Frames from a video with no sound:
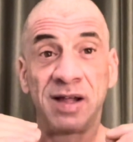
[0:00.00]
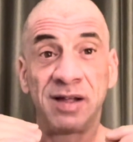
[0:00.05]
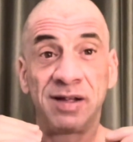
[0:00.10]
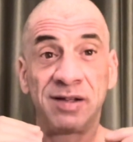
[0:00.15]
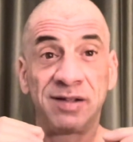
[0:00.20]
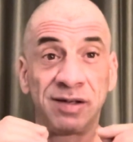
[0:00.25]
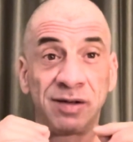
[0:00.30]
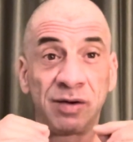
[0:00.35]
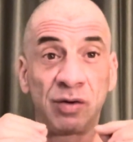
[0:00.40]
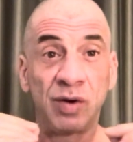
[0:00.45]
It's
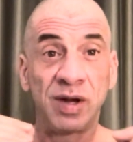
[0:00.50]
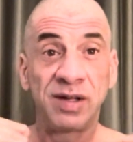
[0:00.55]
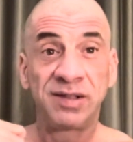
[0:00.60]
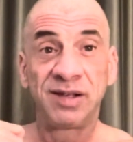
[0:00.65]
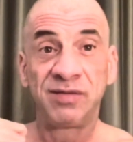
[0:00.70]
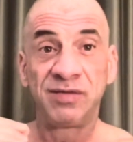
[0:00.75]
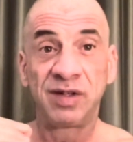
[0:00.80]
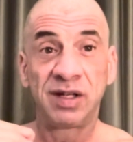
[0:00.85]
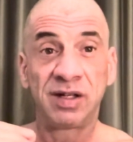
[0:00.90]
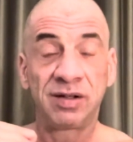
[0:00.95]
an
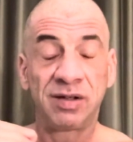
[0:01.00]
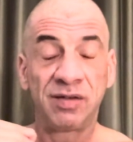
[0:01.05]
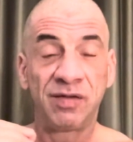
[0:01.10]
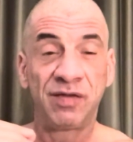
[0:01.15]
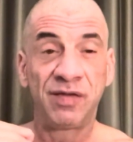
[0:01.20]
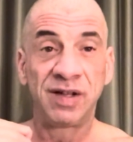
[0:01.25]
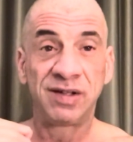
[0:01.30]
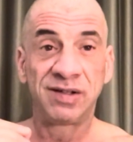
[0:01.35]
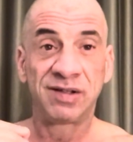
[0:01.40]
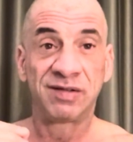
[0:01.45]
aggressive yet a
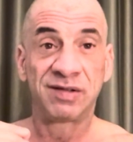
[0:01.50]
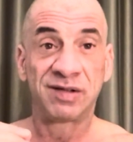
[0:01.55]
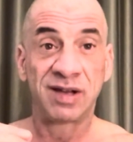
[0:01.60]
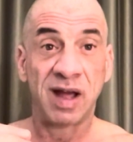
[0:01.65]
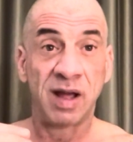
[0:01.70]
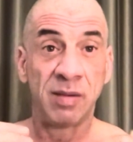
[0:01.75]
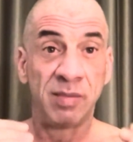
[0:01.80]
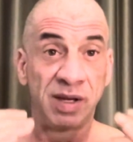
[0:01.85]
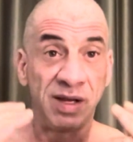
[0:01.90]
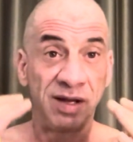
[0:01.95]
defensive
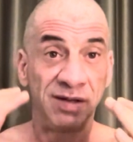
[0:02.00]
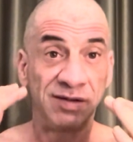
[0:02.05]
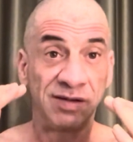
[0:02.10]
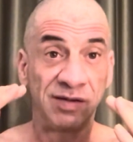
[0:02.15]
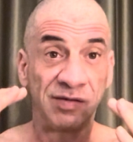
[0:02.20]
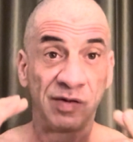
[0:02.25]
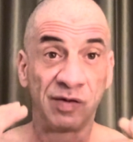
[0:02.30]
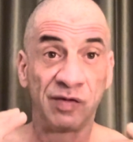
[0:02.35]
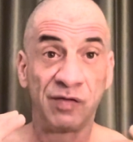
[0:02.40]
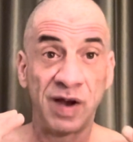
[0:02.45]
style, because
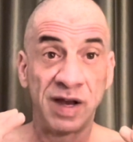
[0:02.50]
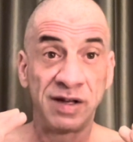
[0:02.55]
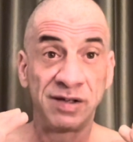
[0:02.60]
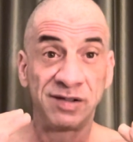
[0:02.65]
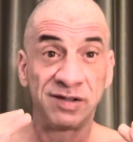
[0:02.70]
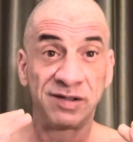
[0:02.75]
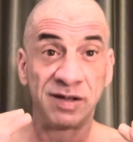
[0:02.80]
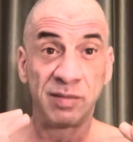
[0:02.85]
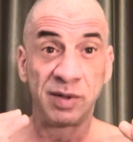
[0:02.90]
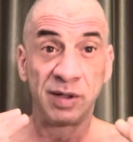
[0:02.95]
if you're fighting
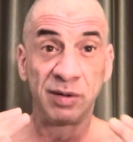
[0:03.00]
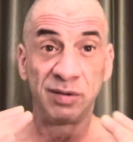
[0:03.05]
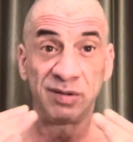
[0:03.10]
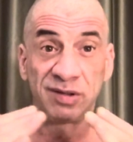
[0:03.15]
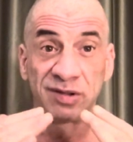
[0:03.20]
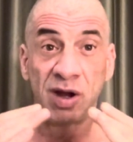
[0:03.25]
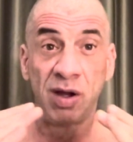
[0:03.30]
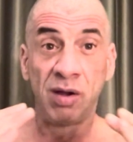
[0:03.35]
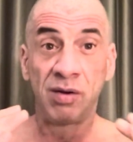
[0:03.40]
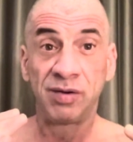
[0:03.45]
somebody who's
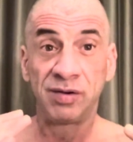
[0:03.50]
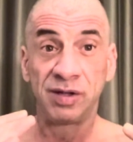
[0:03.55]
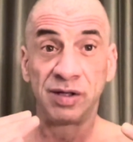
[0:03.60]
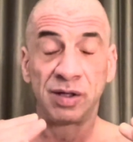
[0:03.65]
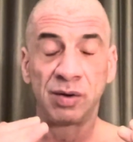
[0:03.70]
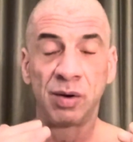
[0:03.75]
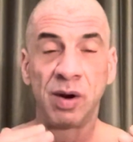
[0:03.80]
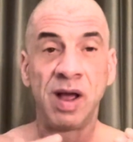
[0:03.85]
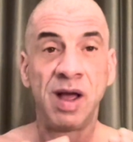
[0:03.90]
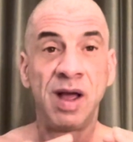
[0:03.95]
taller than
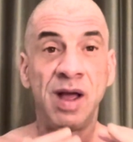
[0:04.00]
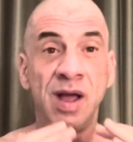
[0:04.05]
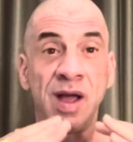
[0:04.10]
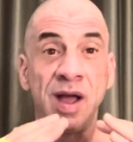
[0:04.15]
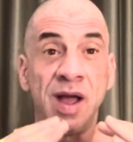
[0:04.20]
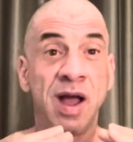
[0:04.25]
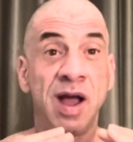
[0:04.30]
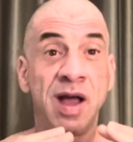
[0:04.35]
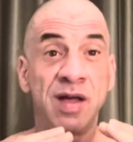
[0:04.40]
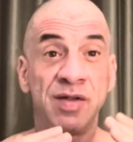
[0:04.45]
you
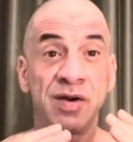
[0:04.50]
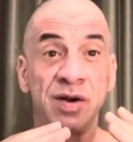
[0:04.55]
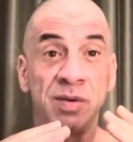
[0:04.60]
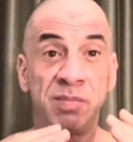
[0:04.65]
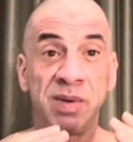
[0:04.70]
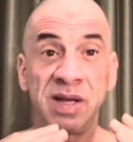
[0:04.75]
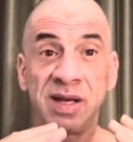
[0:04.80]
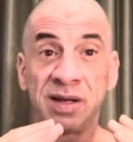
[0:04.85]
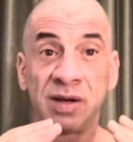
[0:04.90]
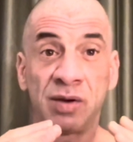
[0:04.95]
and they're
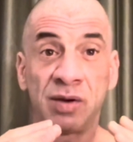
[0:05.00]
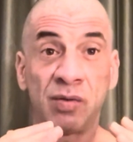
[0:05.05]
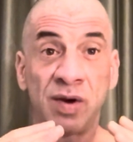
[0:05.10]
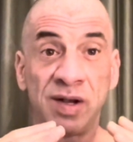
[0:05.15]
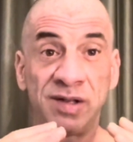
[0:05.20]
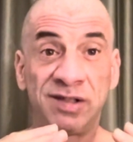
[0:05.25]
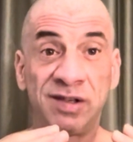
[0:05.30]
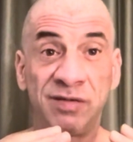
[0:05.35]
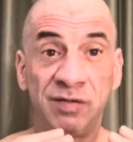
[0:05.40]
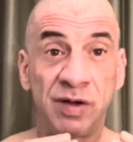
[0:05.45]
being
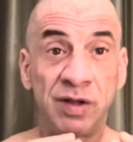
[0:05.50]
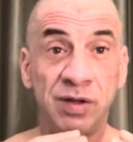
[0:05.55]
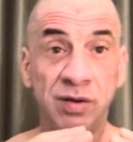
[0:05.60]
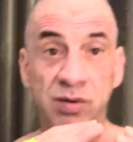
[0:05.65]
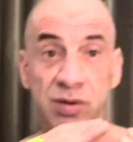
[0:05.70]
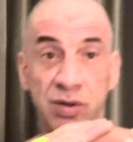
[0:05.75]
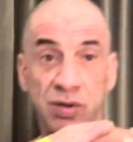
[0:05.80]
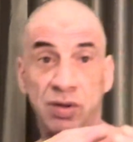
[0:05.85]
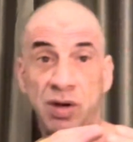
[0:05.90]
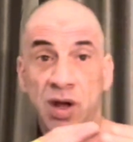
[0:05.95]
aggressive with you,
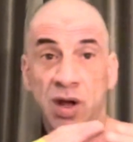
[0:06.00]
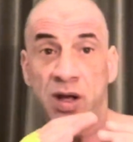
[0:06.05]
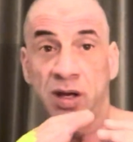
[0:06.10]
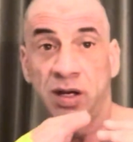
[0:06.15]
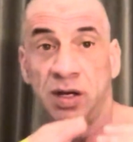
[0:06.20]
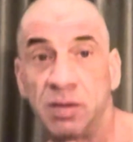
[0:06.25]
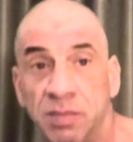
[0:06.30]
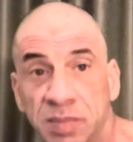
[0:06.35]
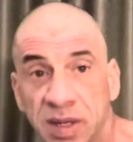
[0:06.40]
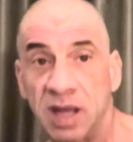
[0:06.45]
you're not
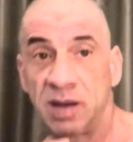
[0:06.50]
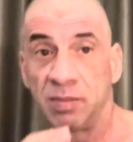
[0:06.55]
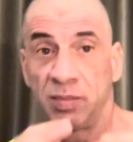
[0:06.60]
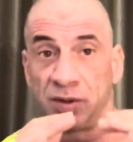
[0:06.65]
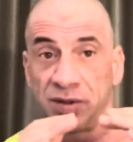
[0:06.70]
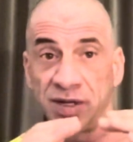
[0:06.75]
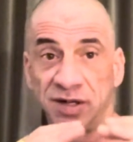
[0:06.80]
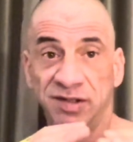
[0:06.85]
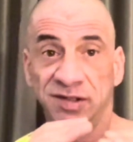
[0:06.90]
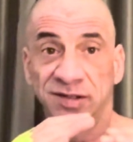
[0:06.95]
going to be able
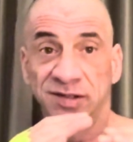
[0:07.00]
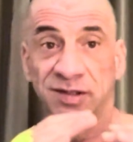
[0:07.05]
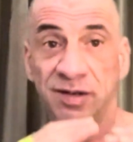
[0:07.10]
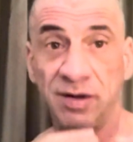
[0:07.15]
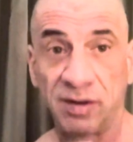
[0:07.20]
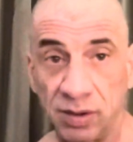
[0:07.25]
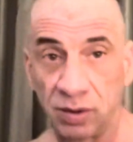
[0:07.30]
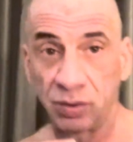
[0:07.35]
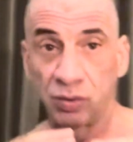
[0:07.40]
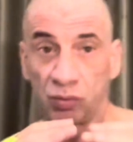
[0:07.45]

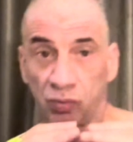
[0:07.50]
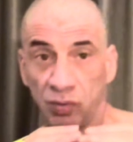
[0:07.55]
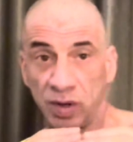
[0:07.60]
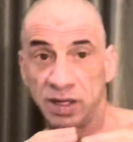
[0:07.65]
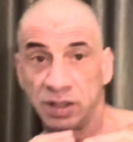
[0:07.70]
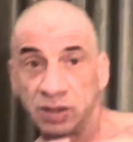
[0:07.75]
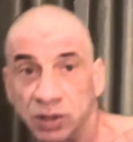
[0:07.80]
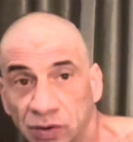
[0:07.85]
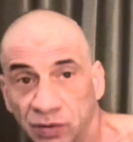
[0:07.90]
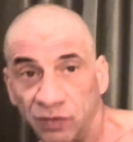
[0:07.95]
necessarily to
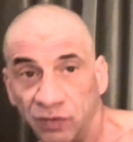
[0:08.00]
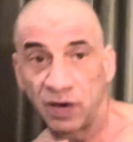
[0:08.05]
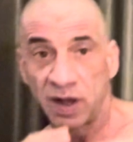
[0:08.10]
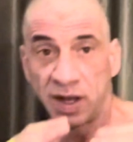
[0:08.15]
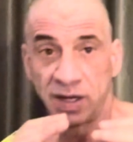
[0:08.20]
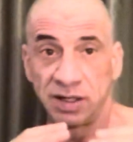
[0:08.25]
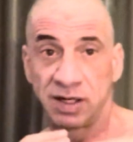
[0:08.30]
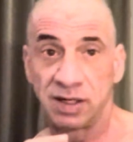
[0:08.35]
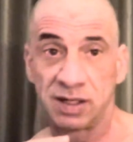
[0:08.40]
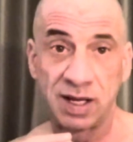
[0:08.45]
range
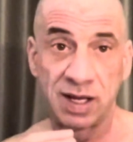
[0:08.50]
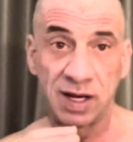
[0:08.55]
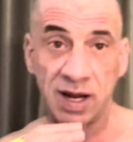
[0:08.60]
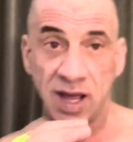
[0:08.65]
fight and get